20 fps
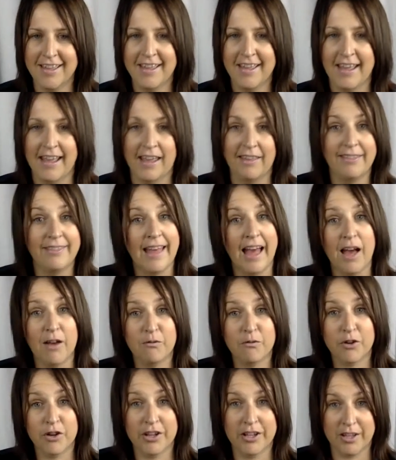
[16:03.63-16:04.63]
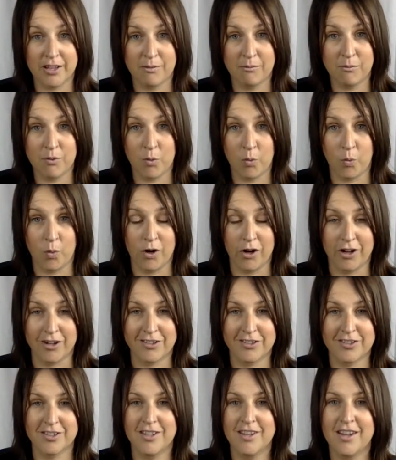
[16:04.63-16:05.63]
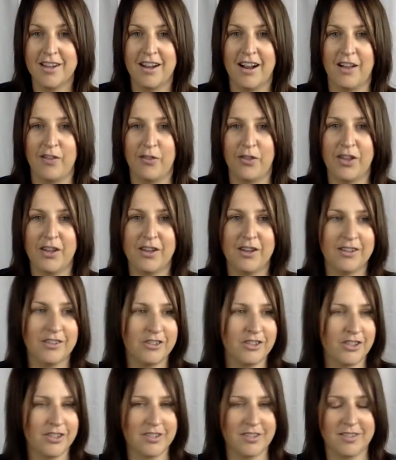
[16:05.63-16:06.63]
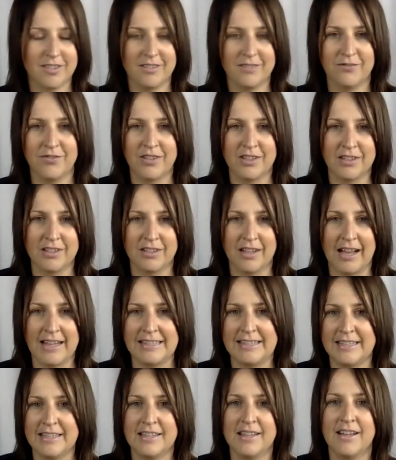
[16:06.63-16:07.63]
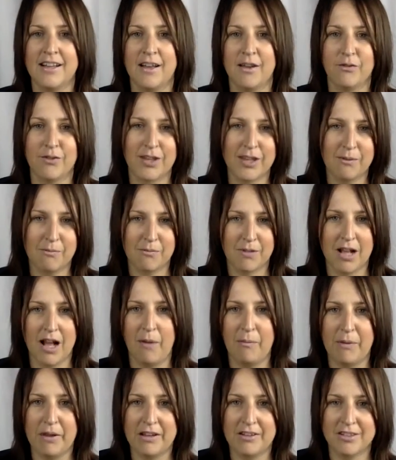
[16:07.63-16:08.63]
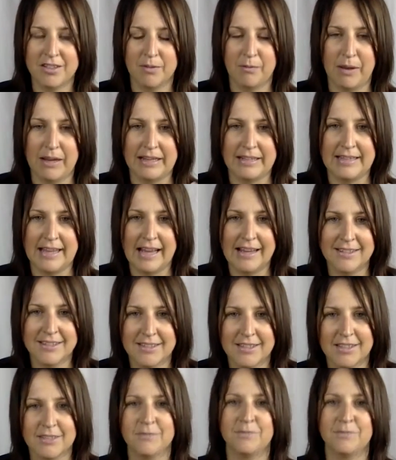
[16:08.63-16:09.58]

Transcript: And that for him worked. I think just the idea of him coming to my desk